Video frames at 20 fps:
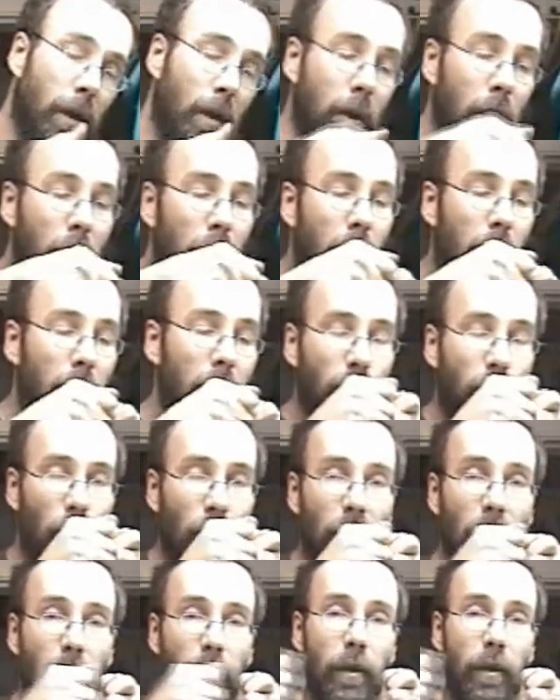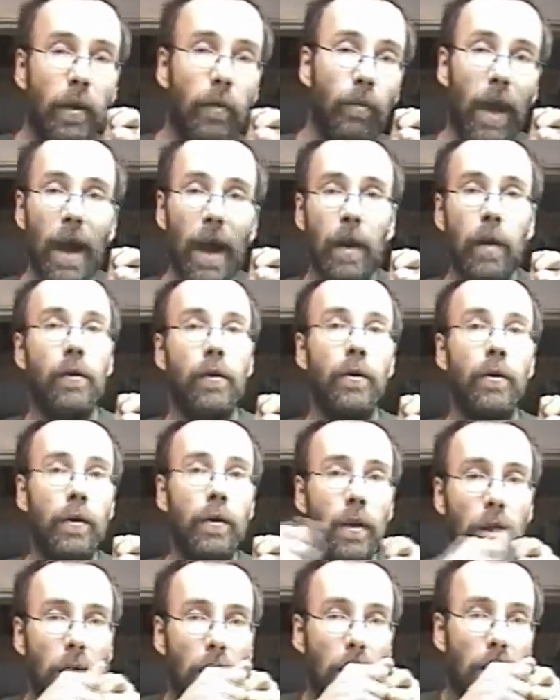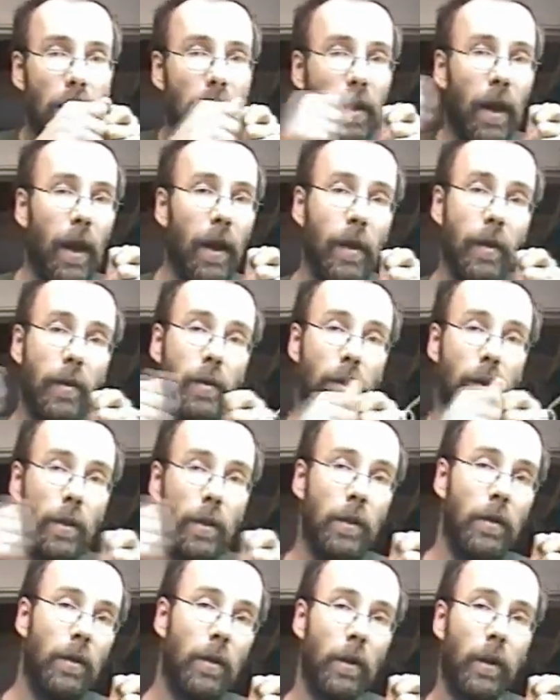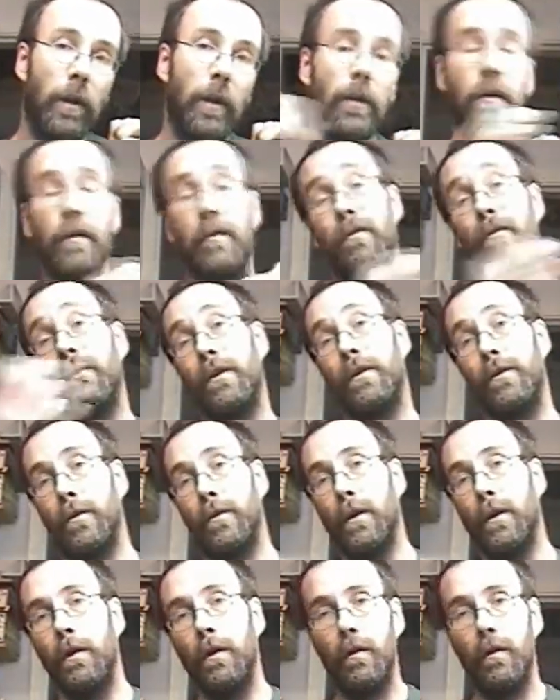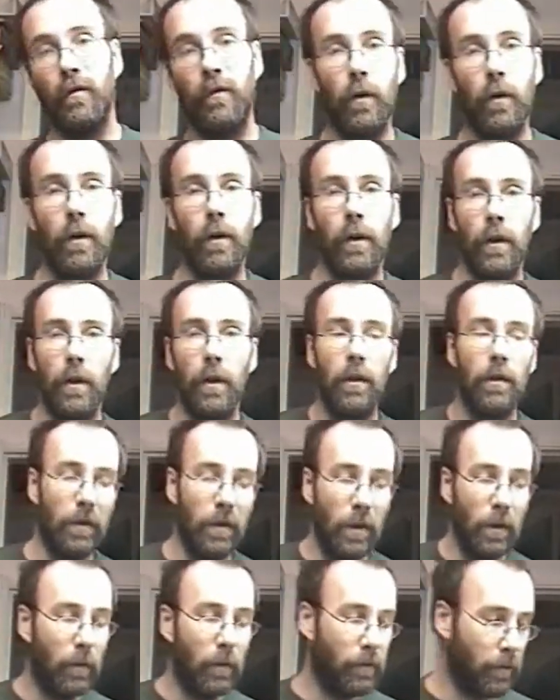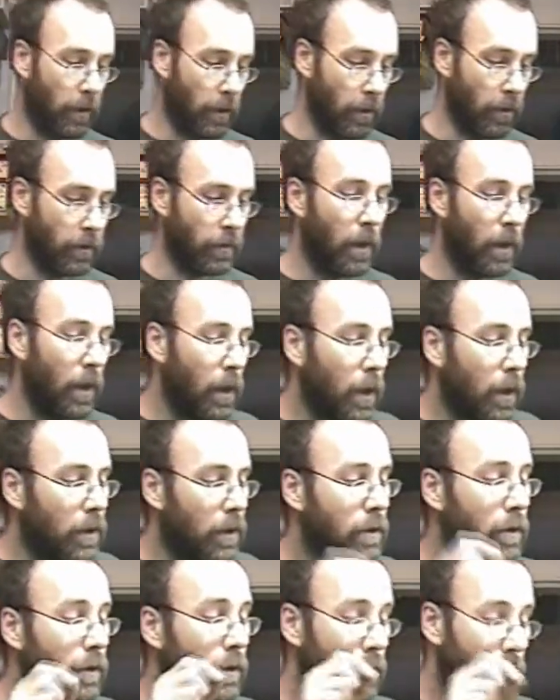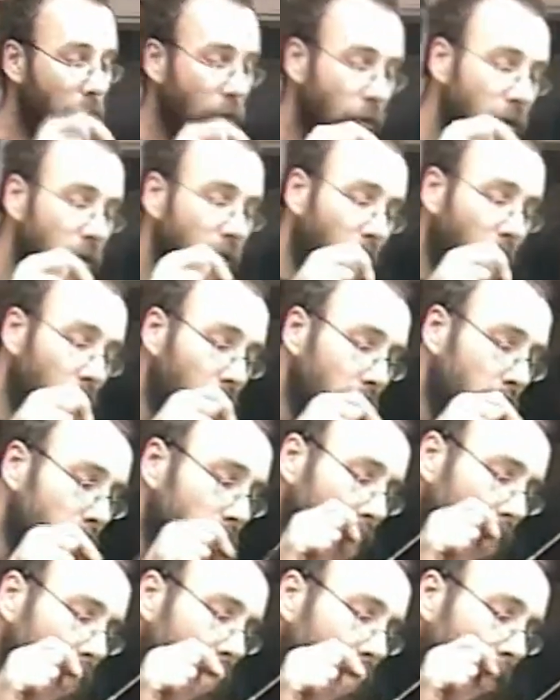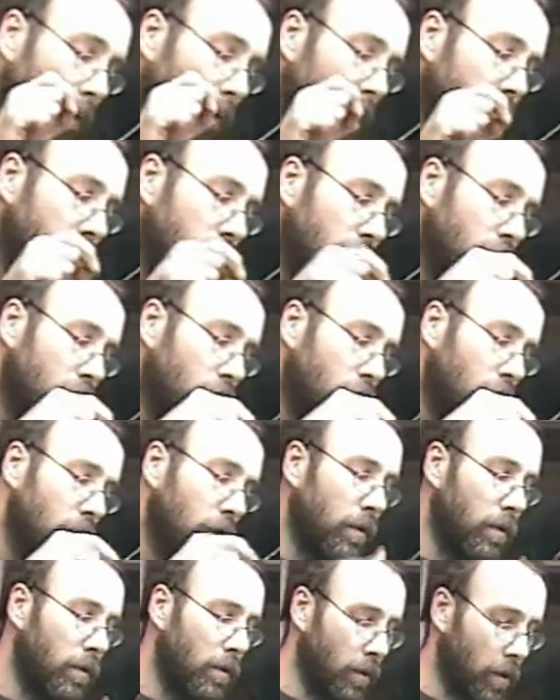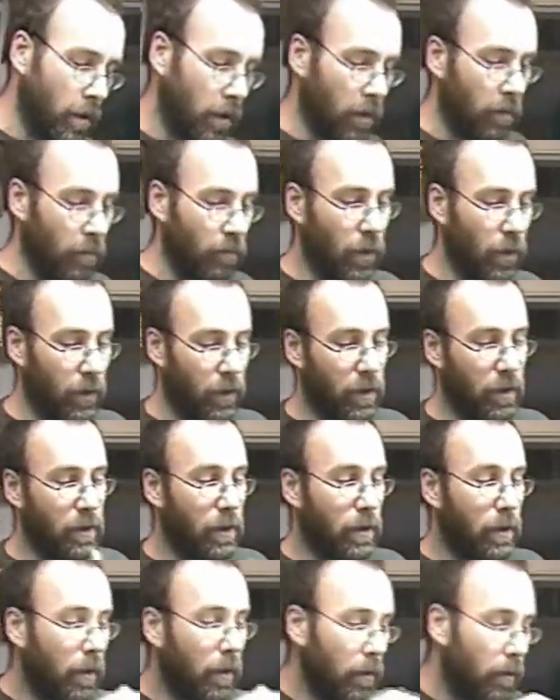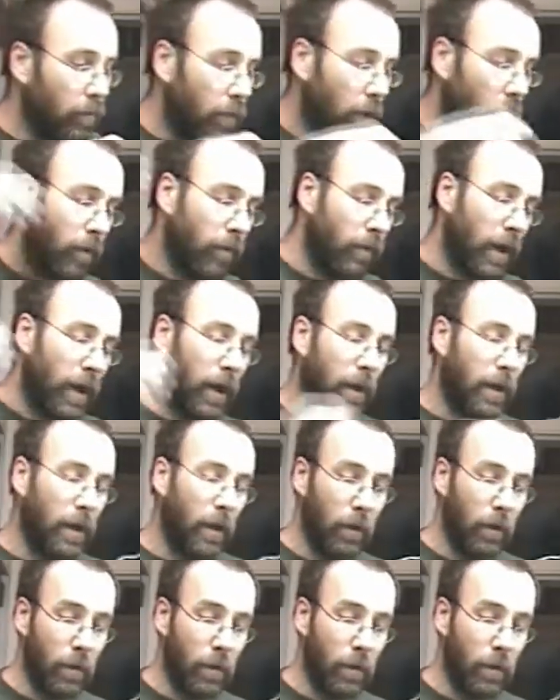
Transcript: And then pull that thing back through the eye of the needle, eh? And it threads your needle for you, eh? Needle threaders. So you could use that, you know, put this in there and pull it back out.